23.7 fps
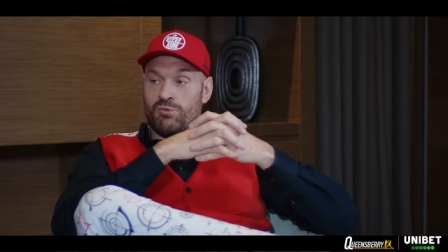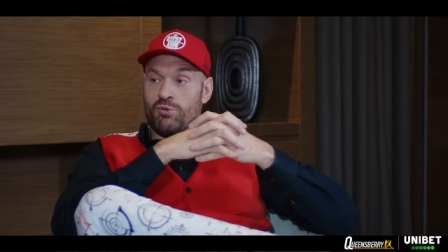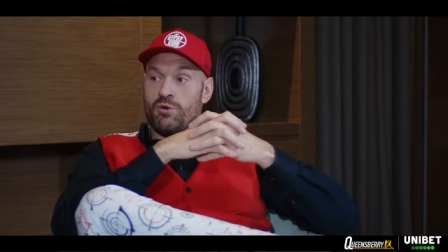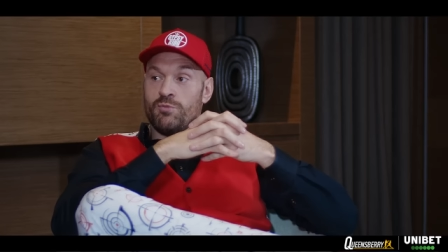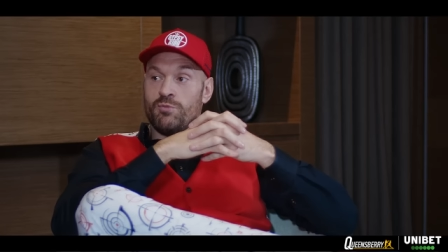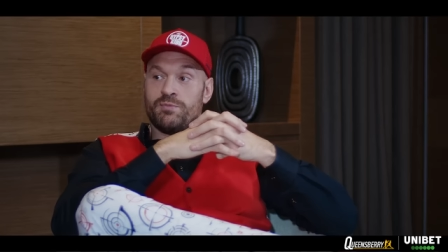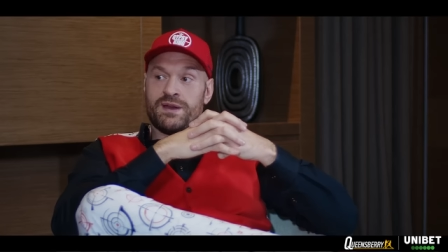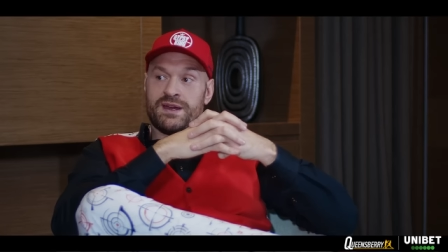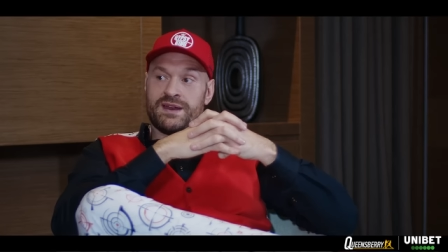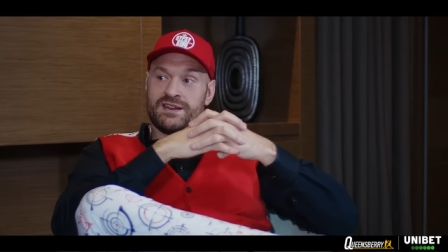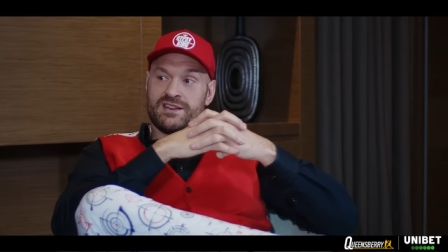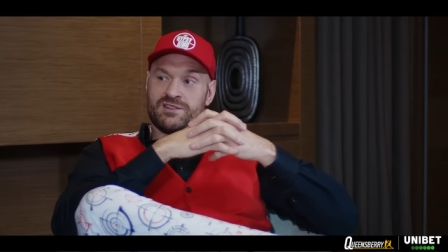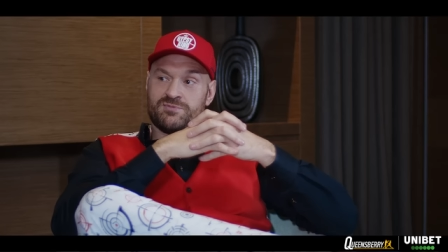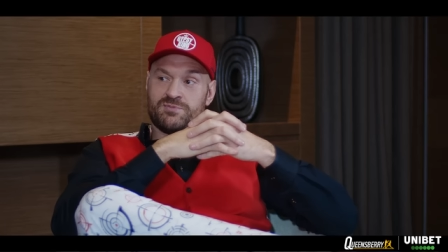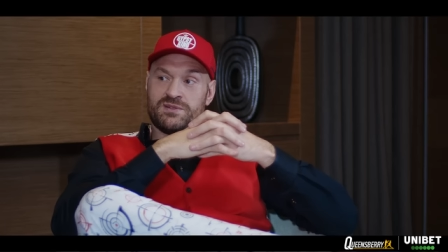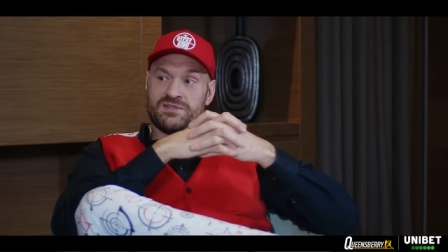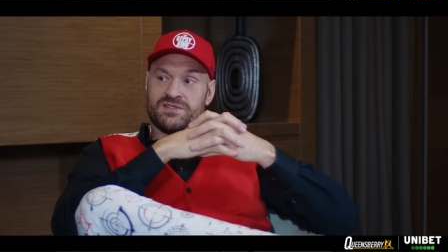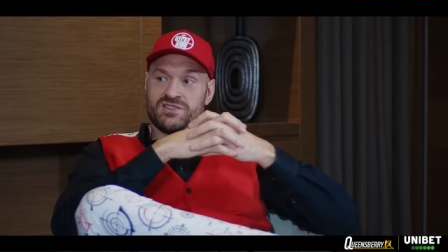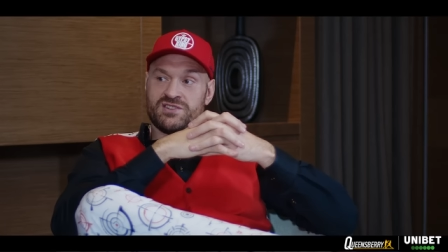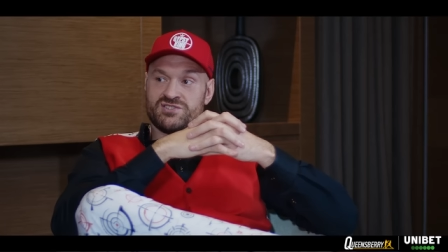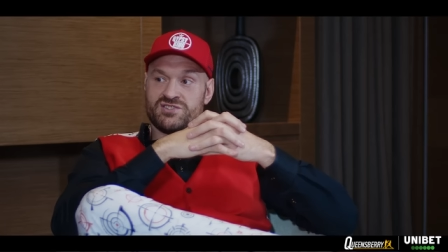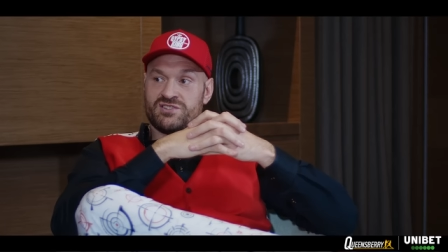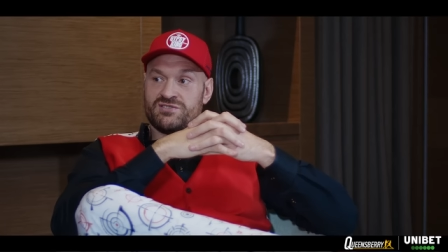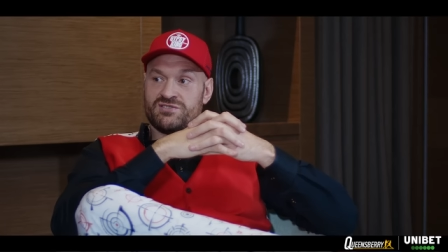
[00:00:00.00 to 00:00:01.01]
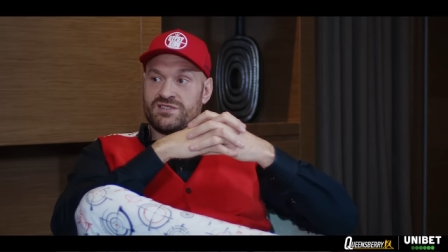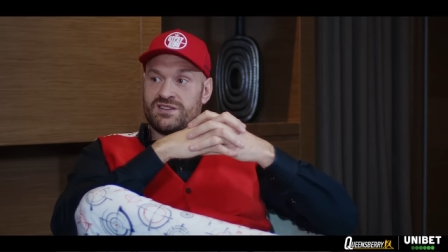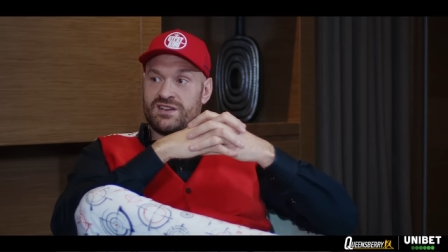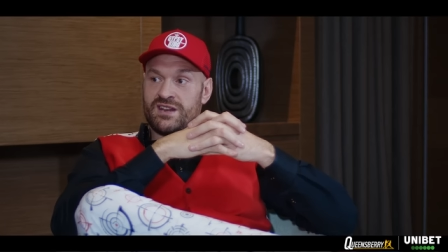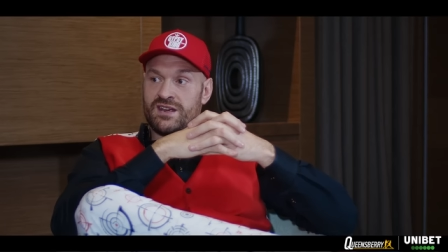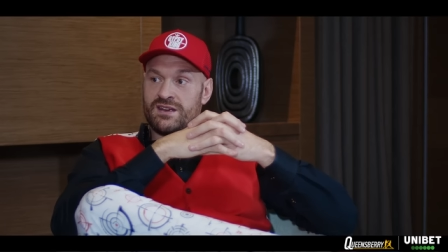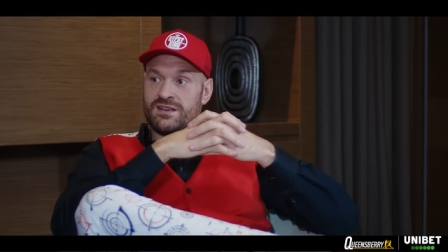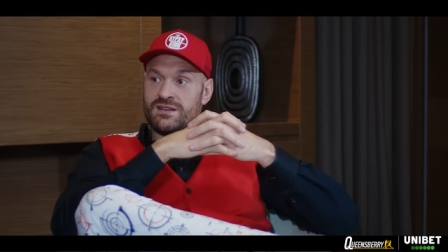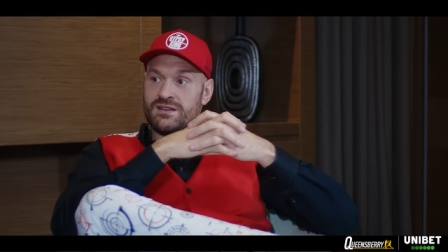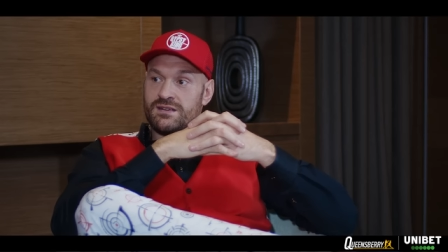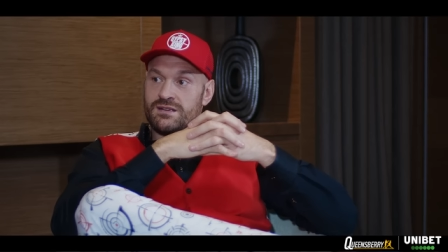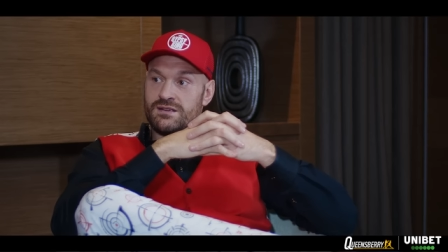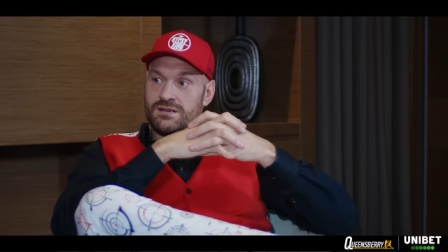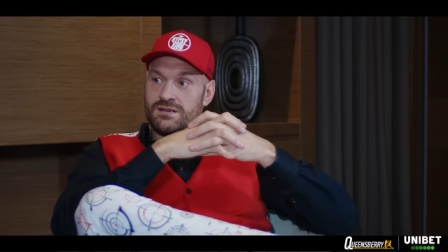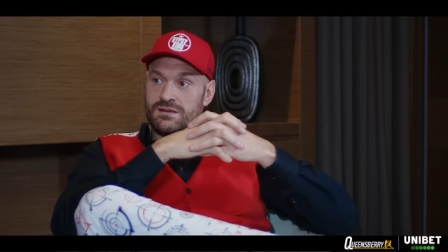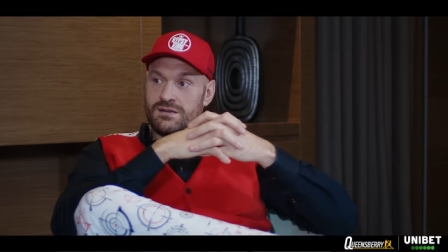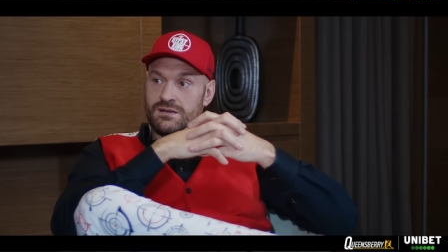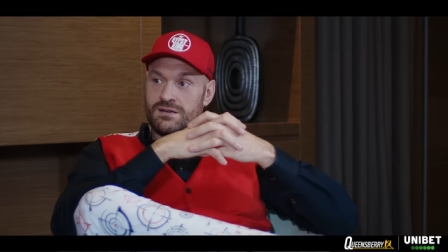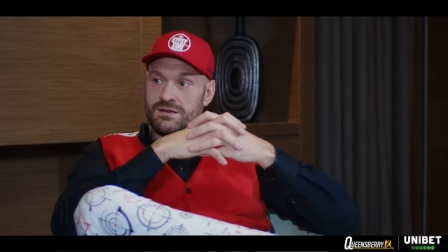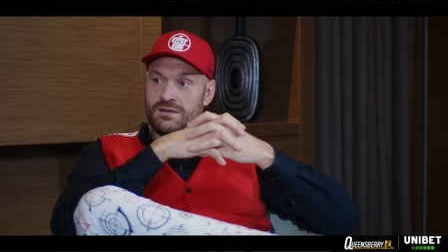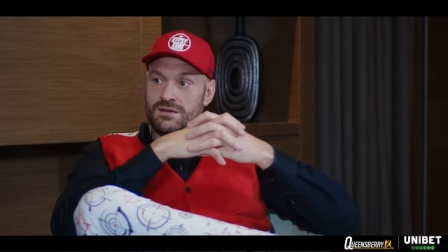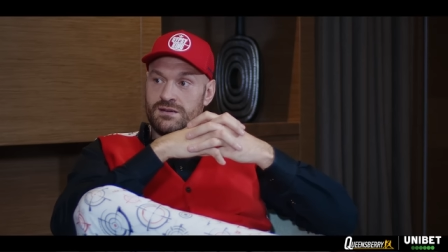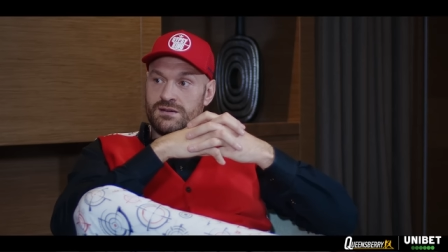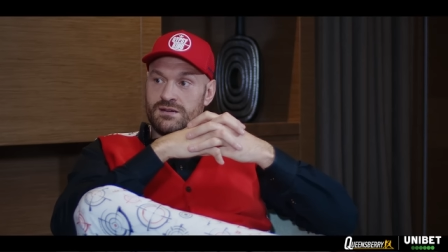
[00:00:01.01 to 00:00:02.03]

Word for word: will not be in this position today. Mm.